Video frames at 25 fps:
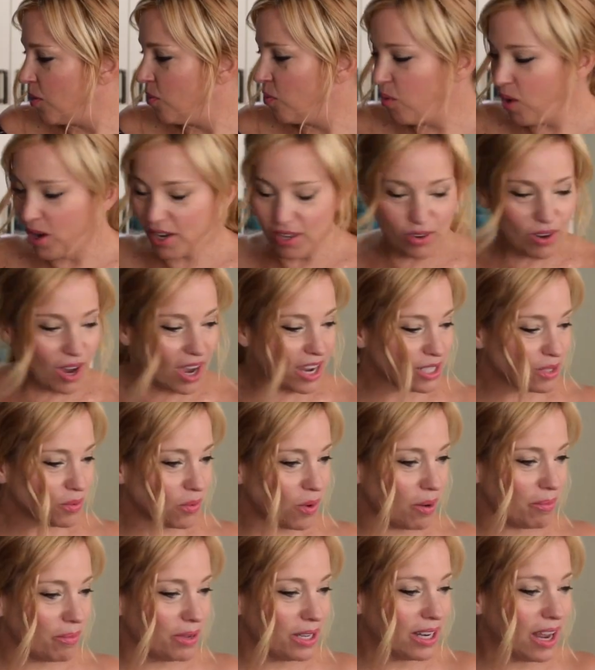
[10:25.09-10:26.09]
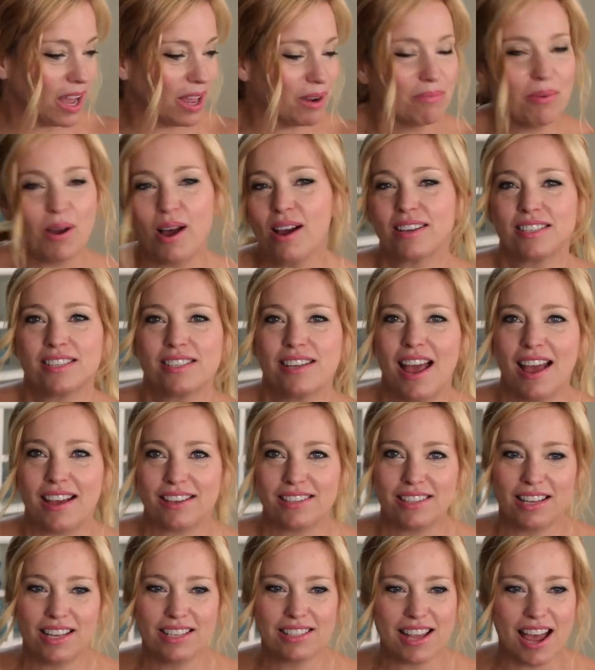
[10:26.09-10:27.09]
And what do you guys want me to unbox
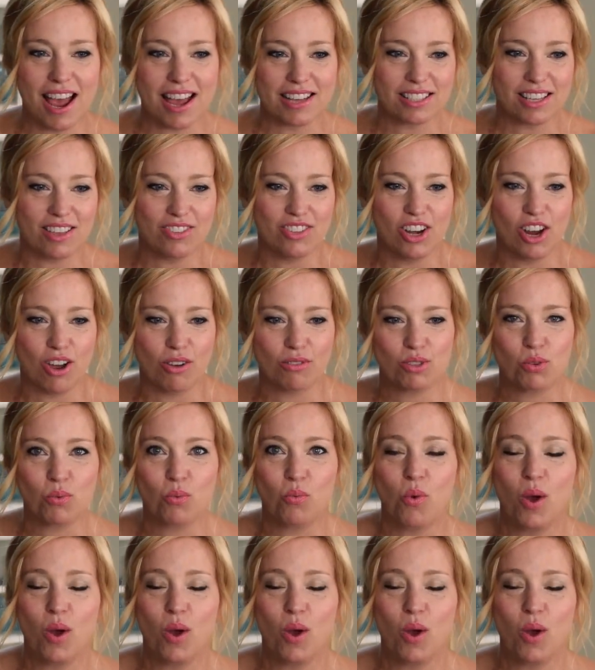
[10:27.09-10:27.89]
next? Let's ask in the notes.